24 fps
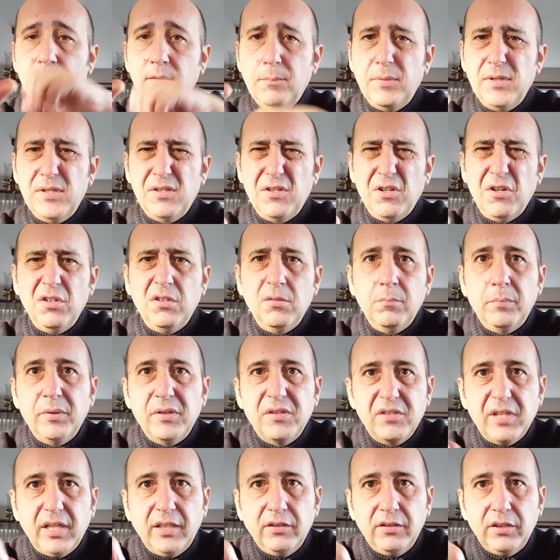certain
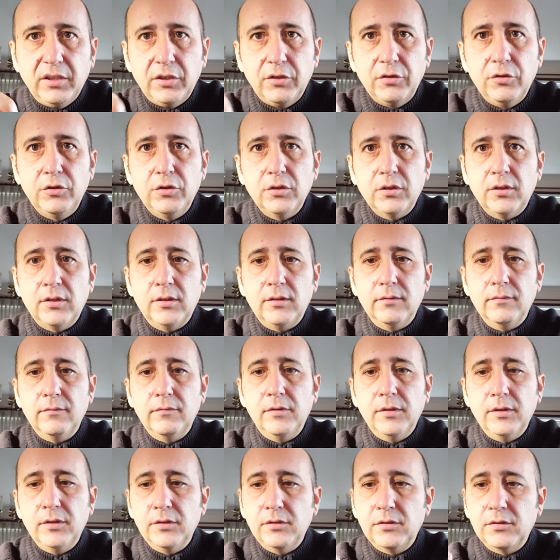percentage of
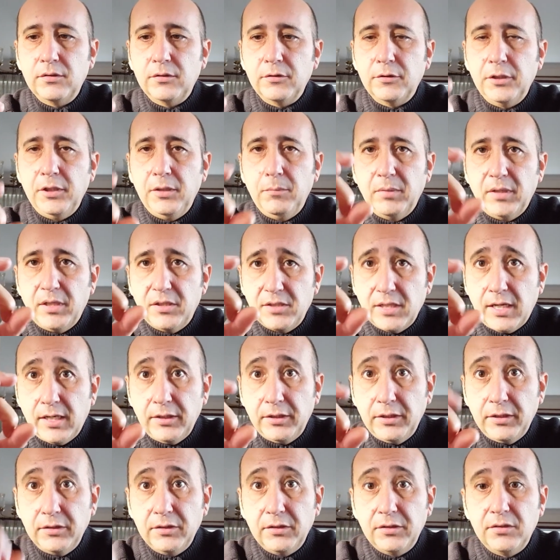the screen, but it's
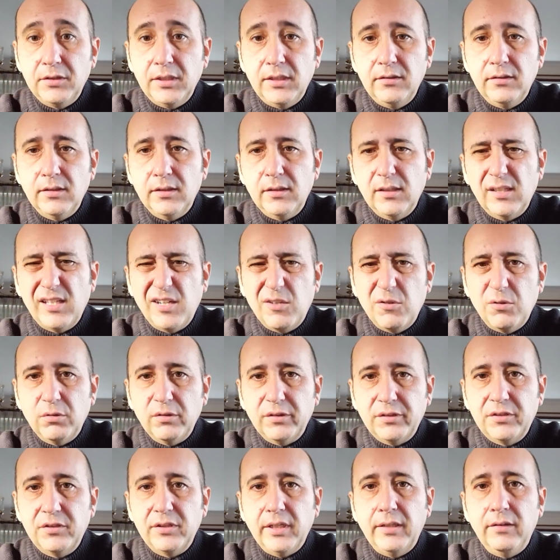only in the center. They call
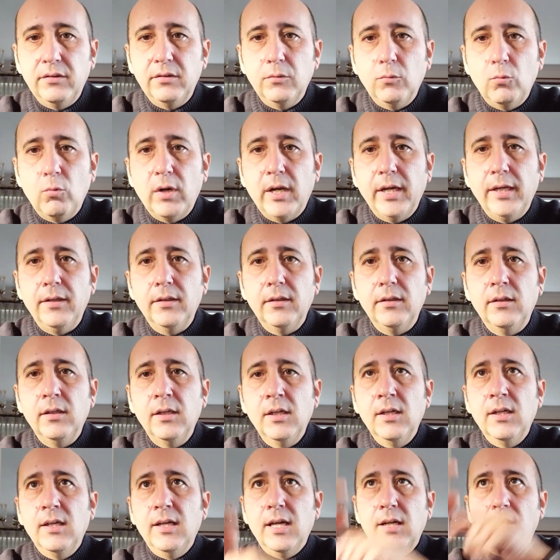it center-weighted,
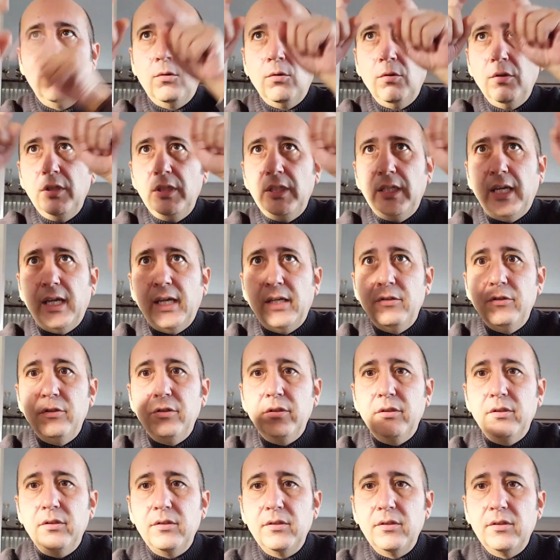and all the
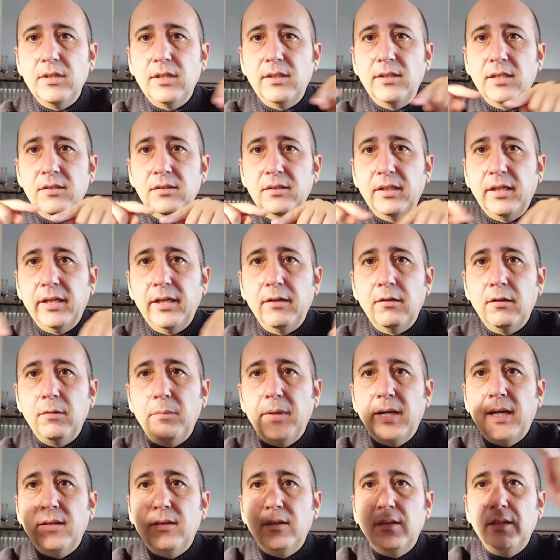edges, it doesn't care
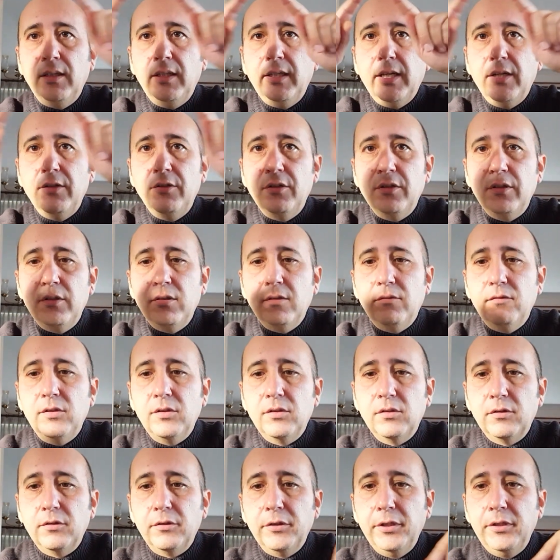about the edges of the
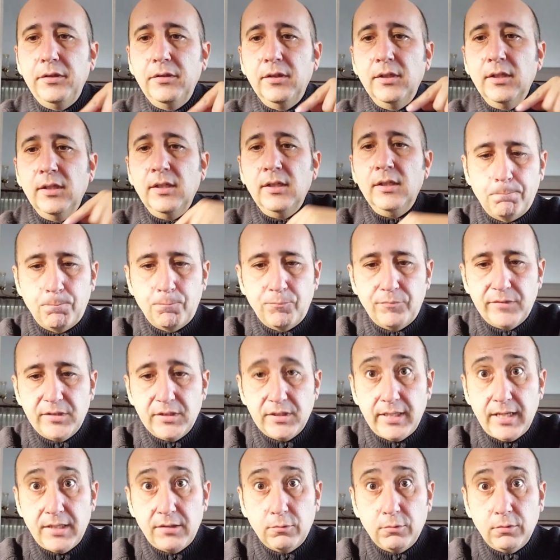screen.
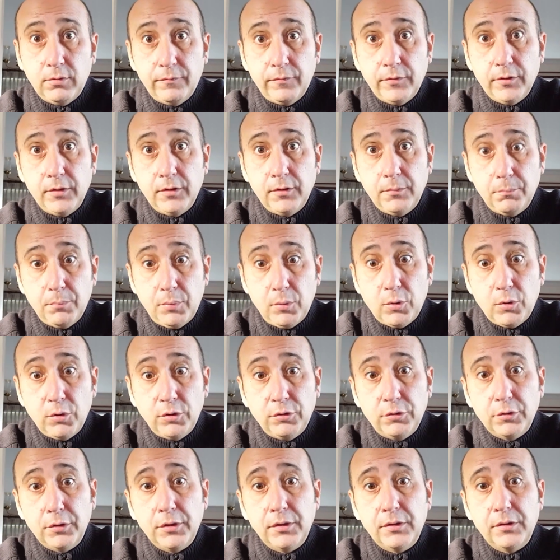So that's good for
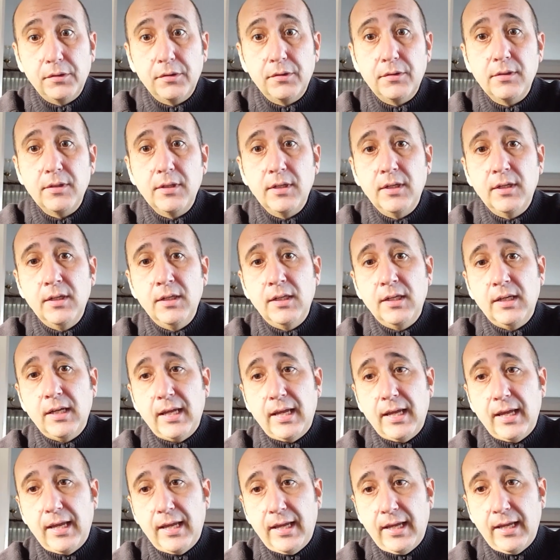portraits
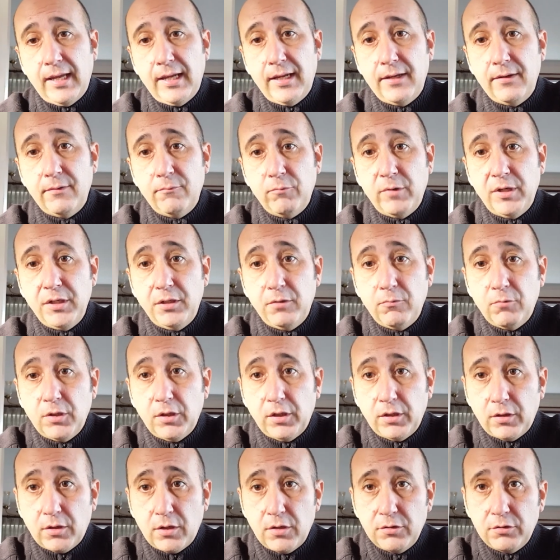and when you want
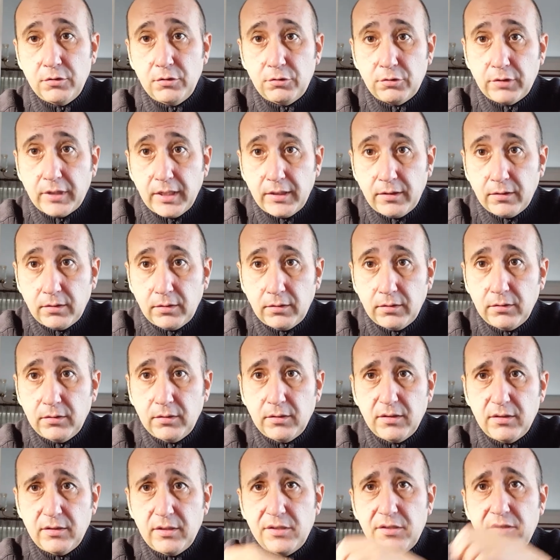to concentrate on
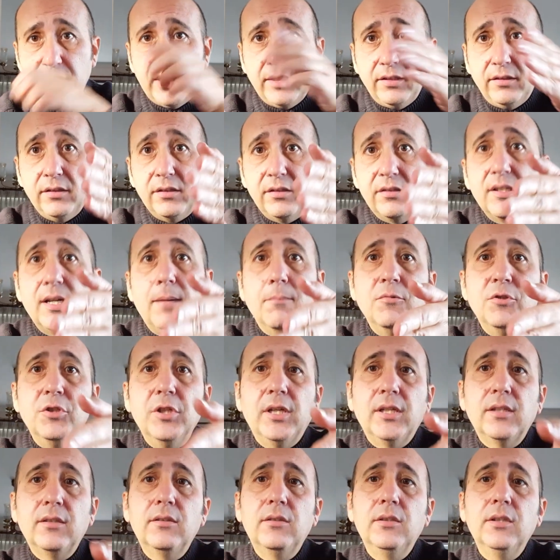the center
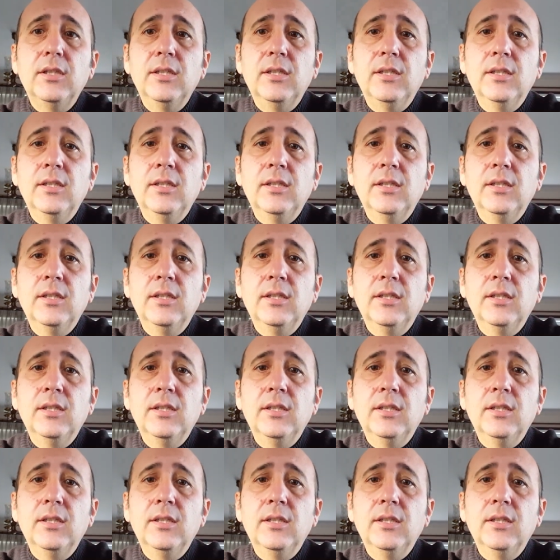subject.